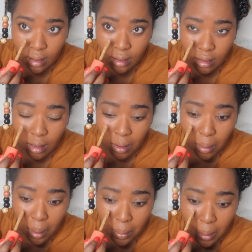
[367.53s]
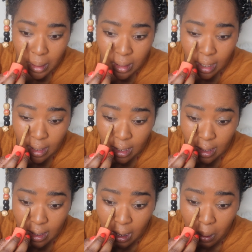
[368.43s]
So I'm going to take
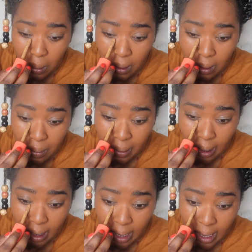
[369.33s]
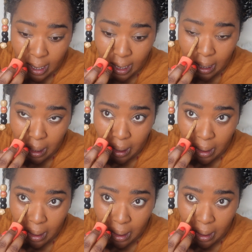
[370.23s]
this and go under my eye.